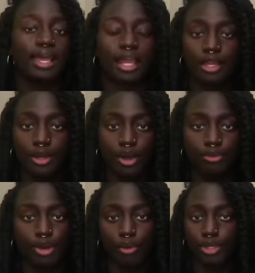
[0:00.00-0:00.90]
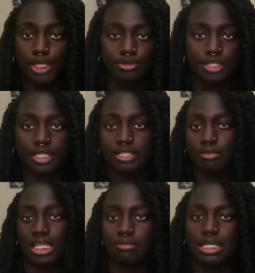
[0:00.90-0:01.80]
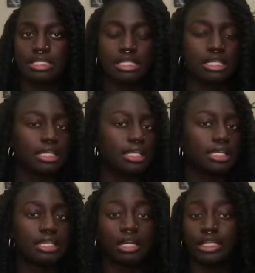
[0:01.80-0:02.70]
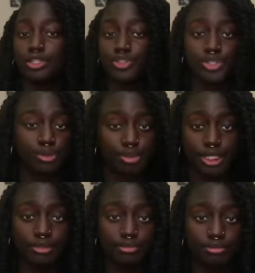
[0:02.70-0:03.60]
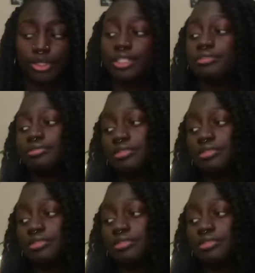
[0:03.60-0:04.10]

And I know no one using this meme is thinking Nick Young is stupid. Well,